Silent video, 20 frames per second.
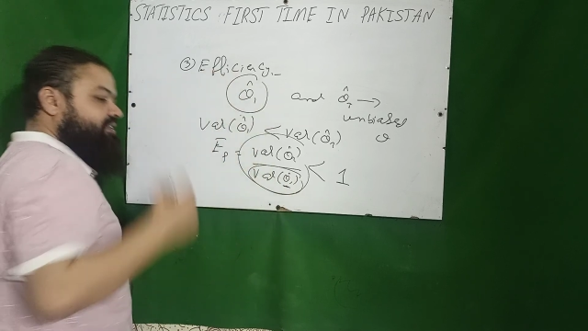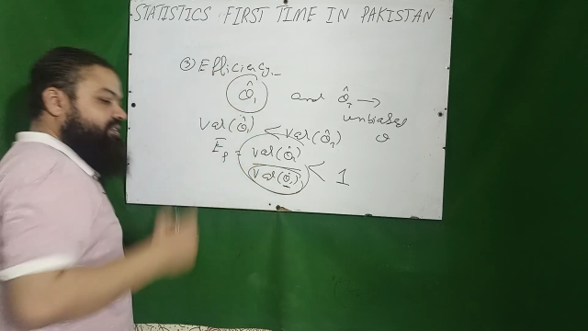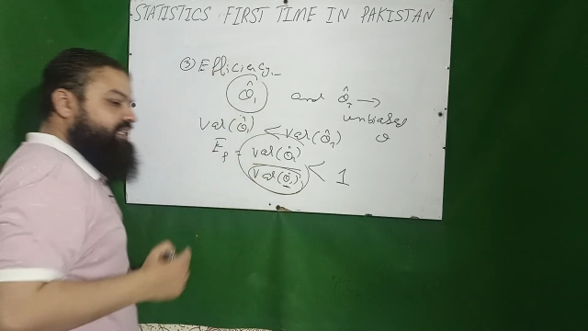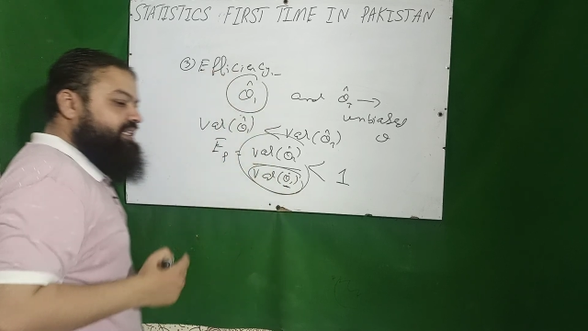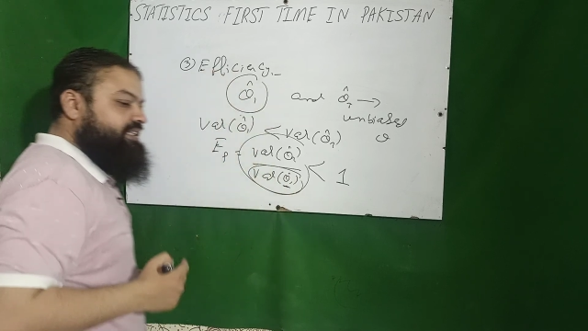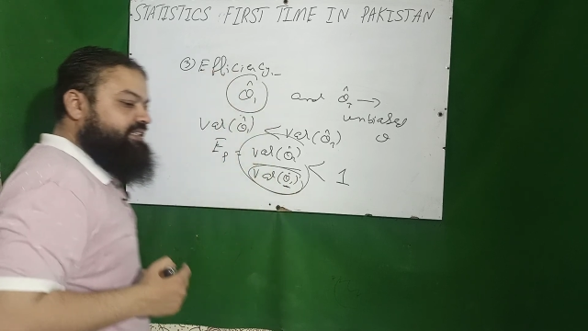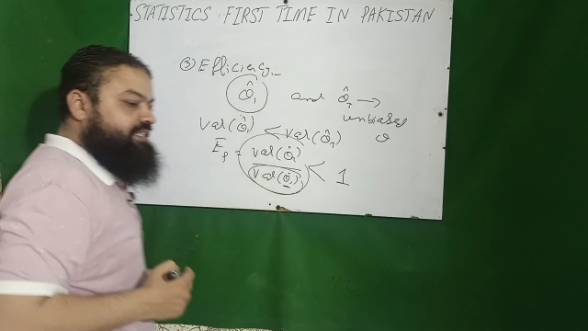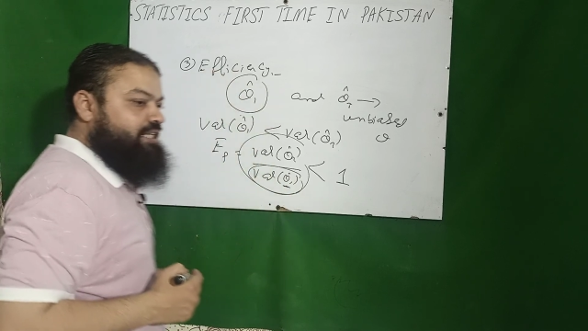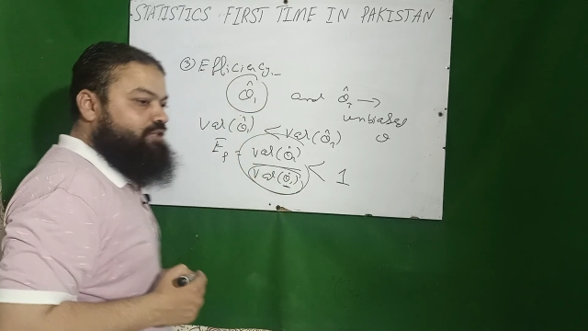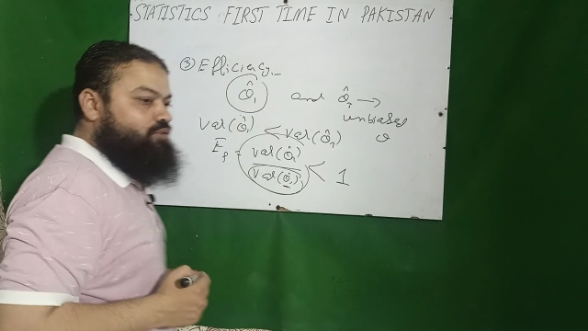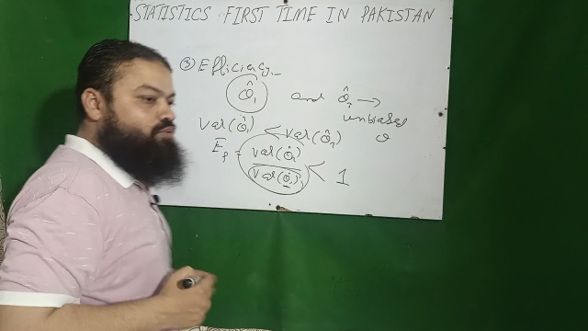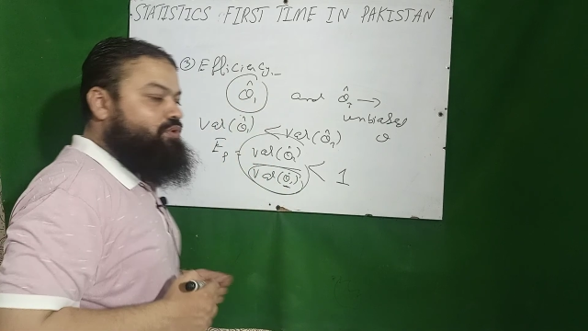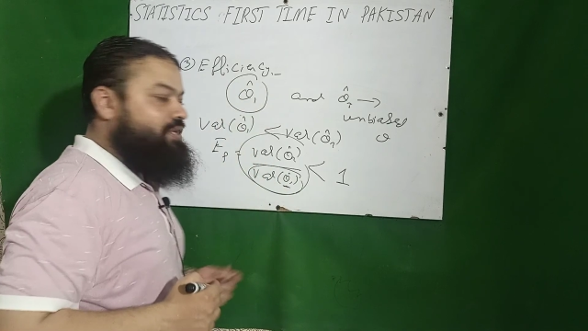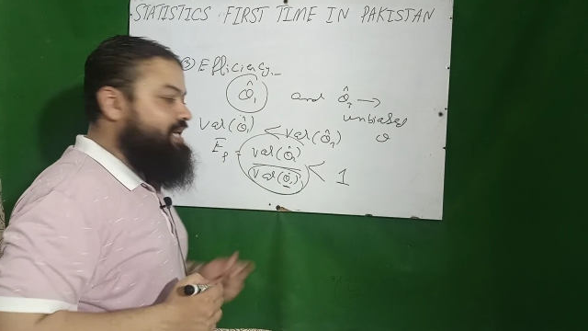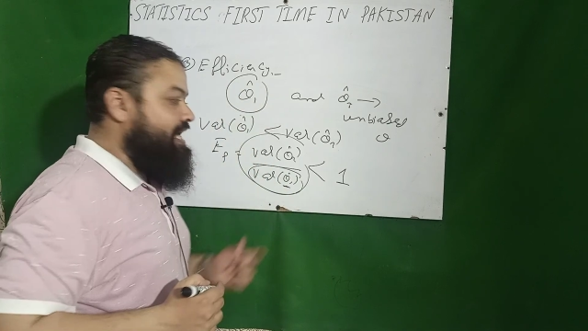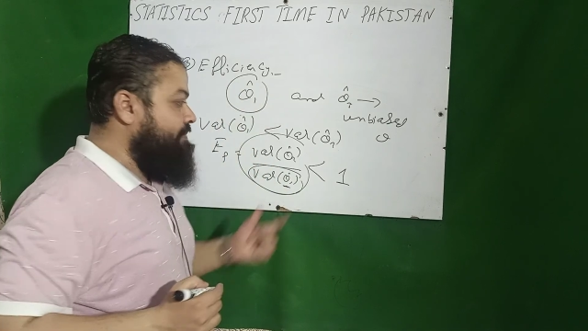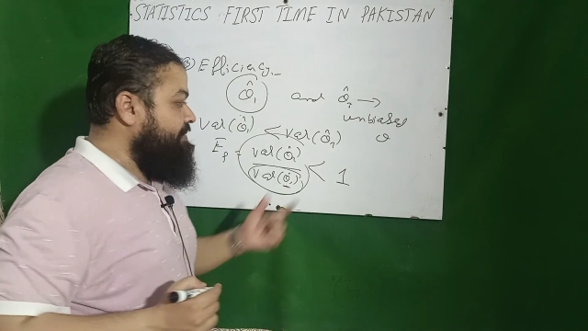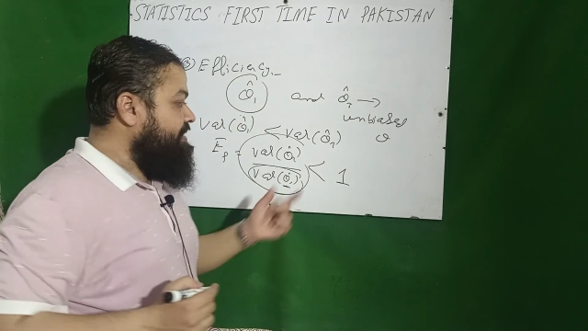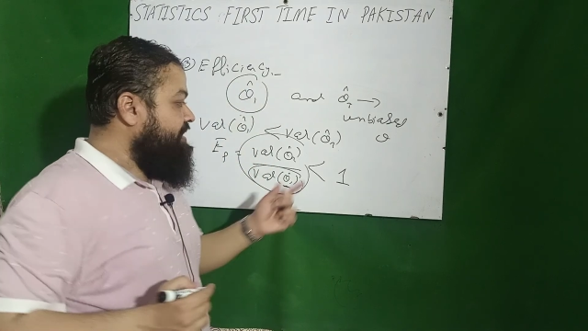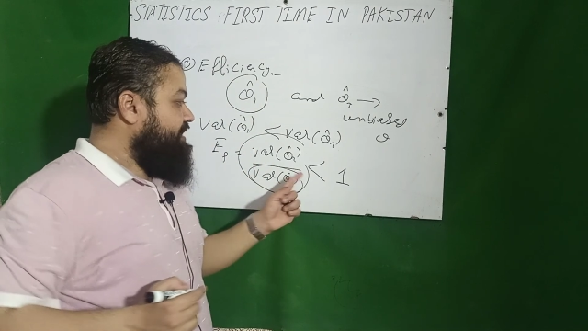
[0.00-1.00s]
theta 2
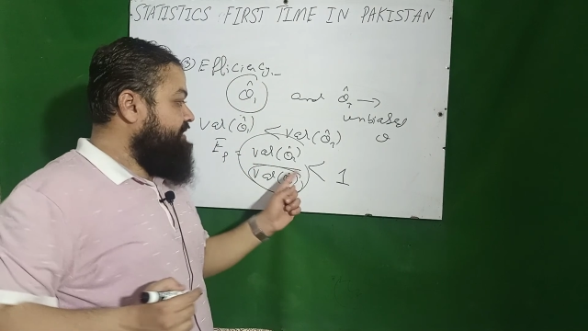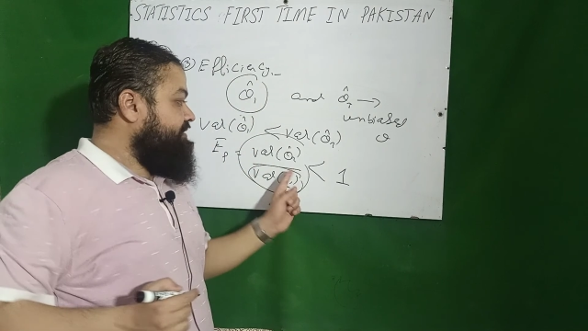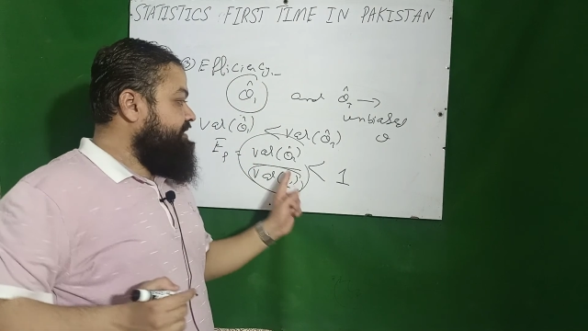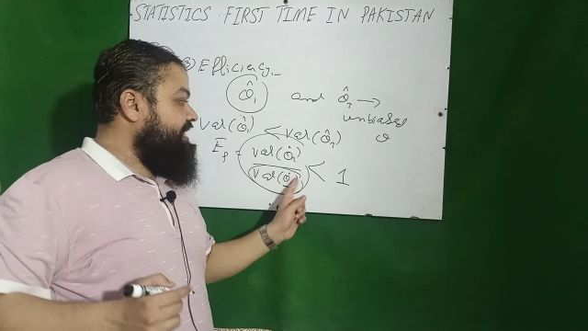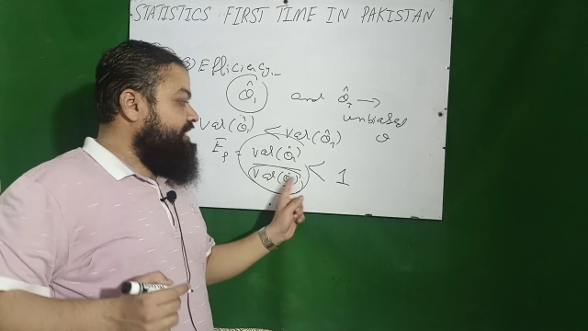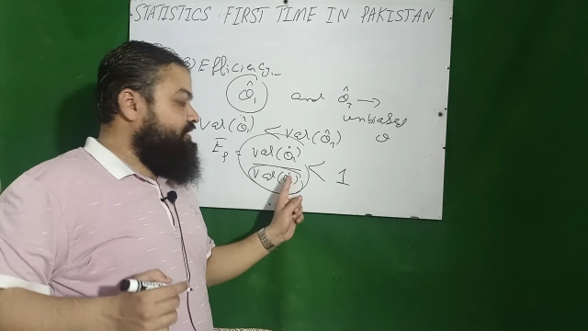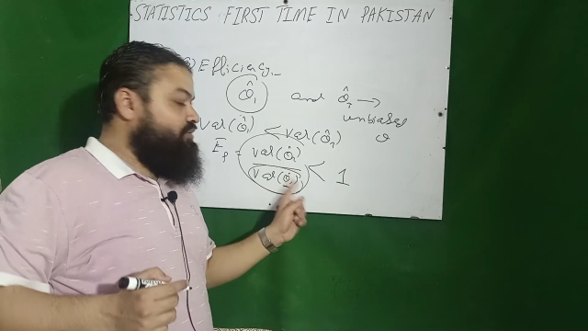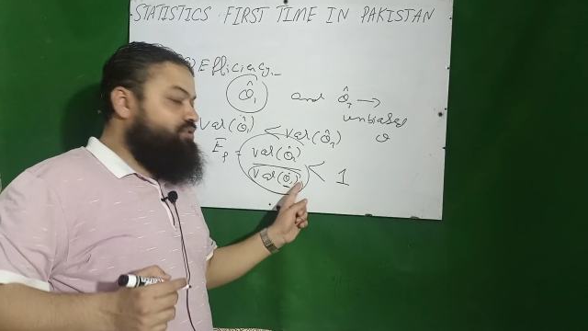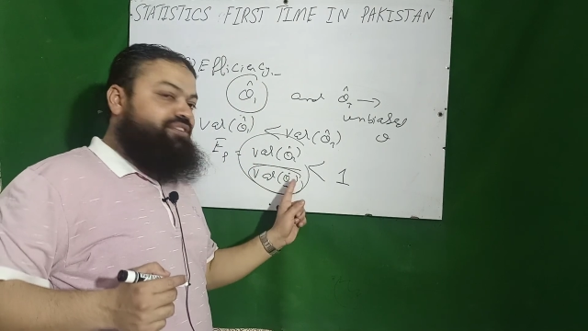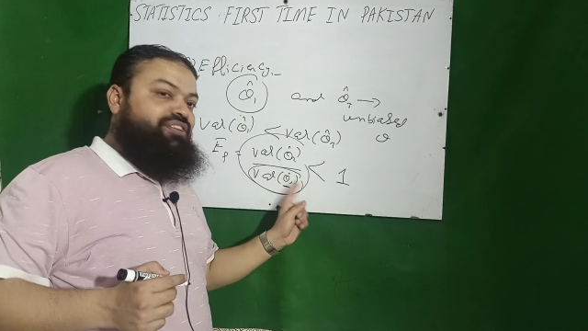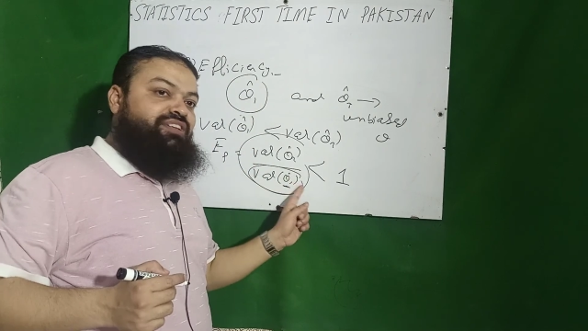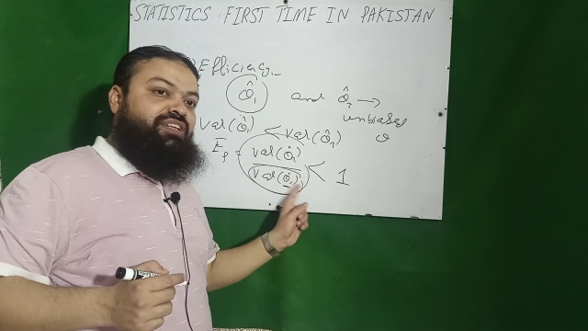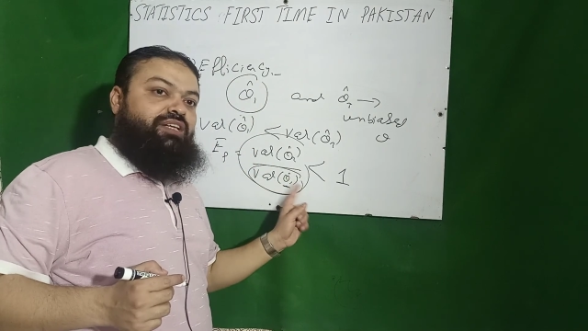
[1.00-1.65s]
cap. That question